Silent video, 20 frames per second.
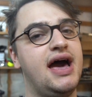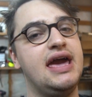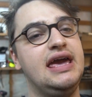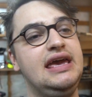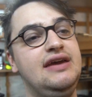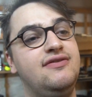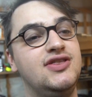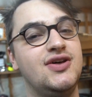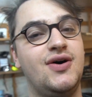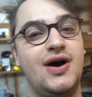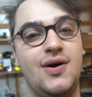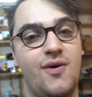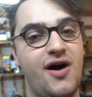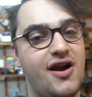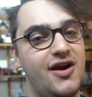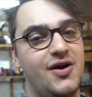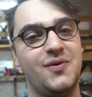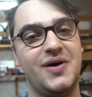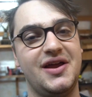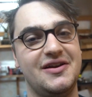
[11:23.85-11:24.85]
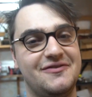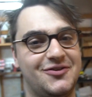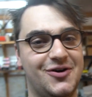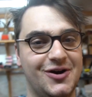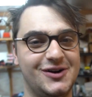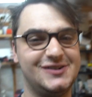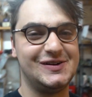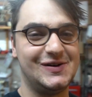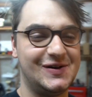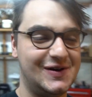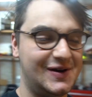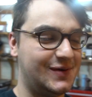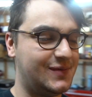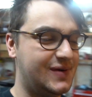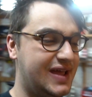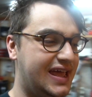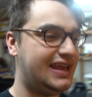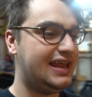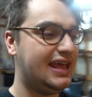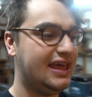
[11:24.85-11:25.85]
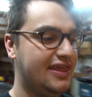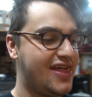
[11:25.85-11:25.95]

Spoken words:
even though I wanted to win, of course I wanted to win,